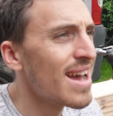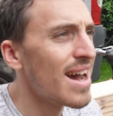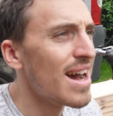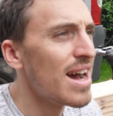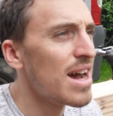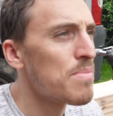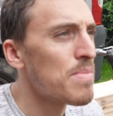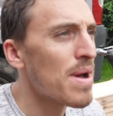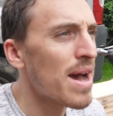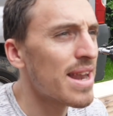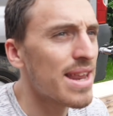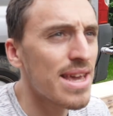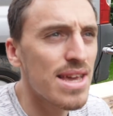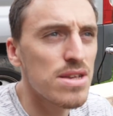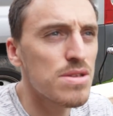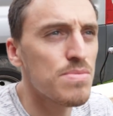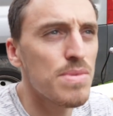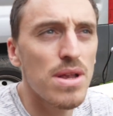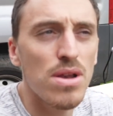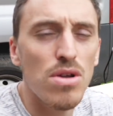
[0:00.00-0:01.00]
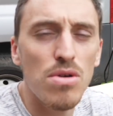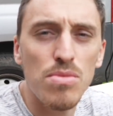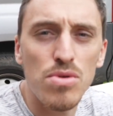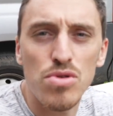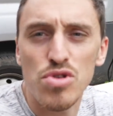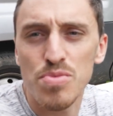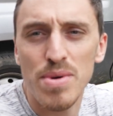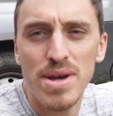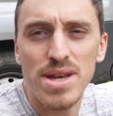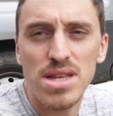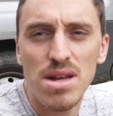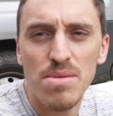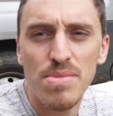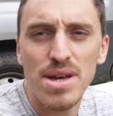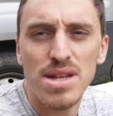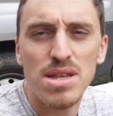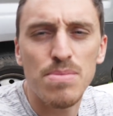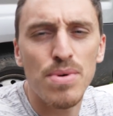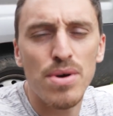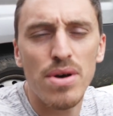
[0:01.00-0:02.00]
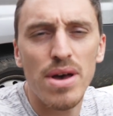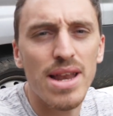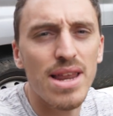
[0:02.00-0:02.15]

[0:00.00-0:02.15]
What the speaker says: and it gives me a lot more space up there to put